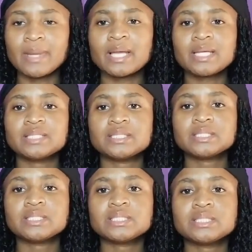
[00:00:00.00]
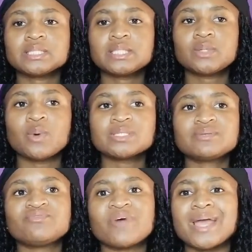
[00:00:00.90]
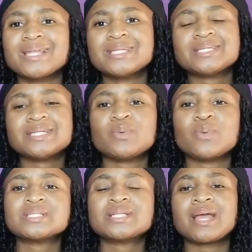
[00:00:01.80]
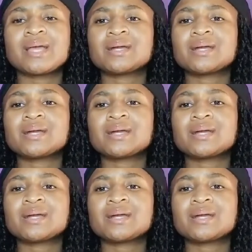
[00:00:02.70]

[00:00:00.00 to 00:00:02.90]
Like he wasn't violated, he wasn't like